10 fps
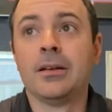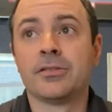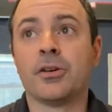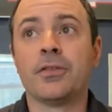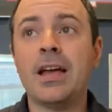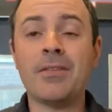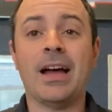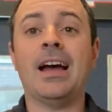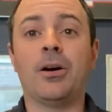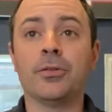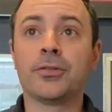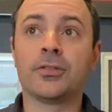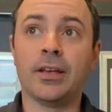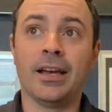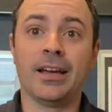So if you have a
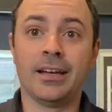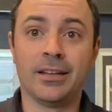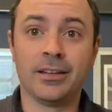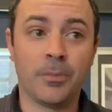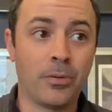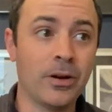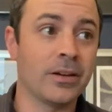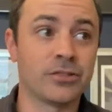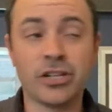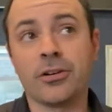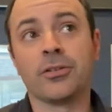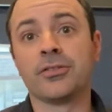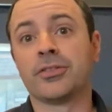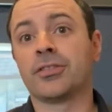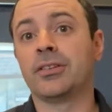house and the point of
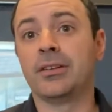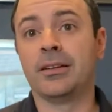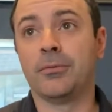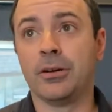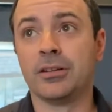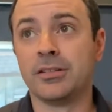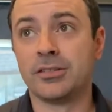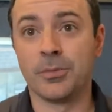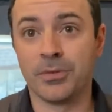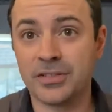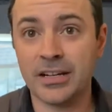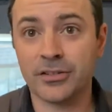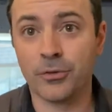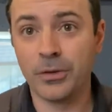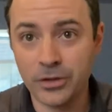shutters was to protect
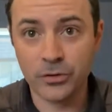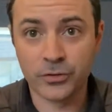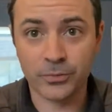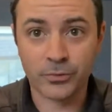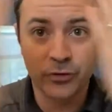your windows from